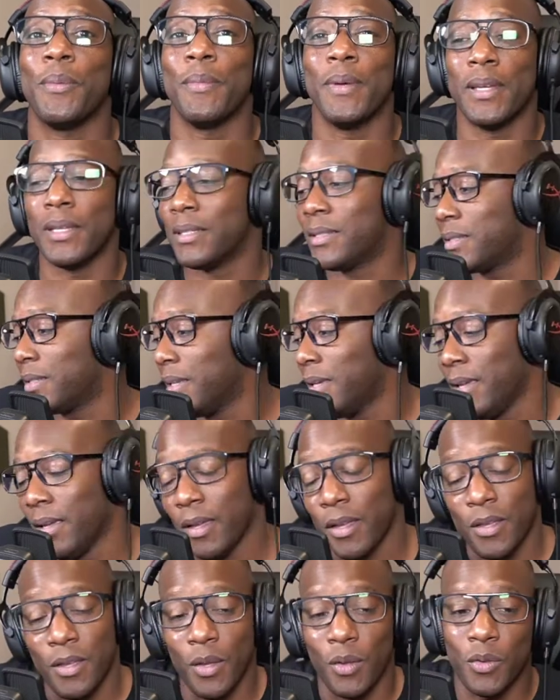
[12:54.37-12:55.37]
minutes.
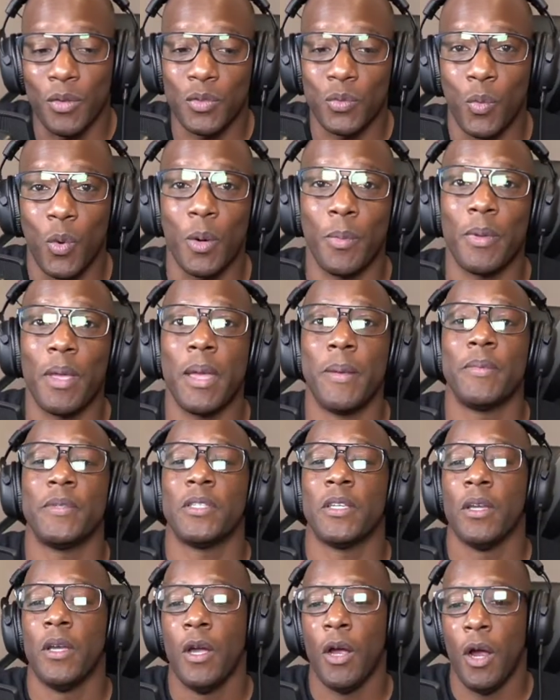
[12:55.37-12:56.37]
Yo, those warp gapes.